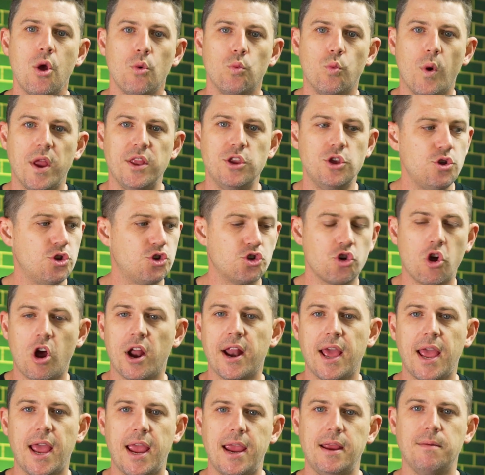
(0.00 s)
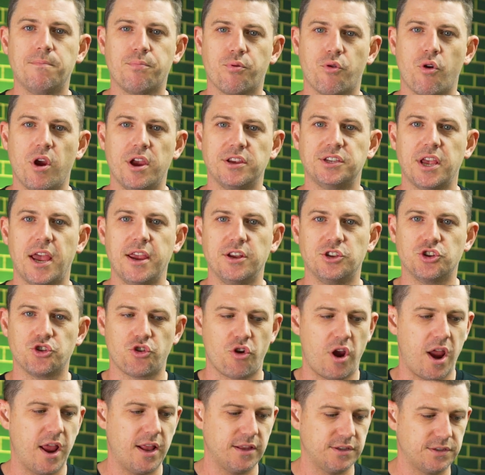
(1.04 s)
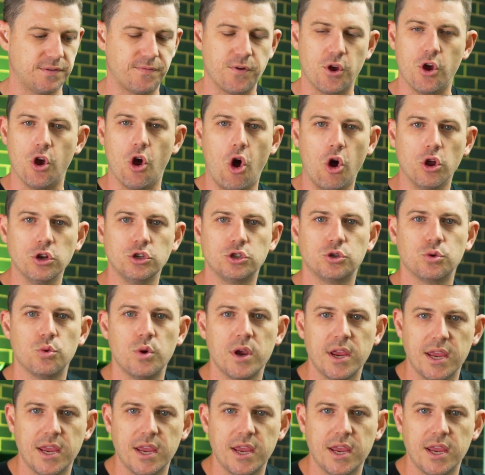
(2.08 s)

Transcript: when you try to heat press a transfer onto a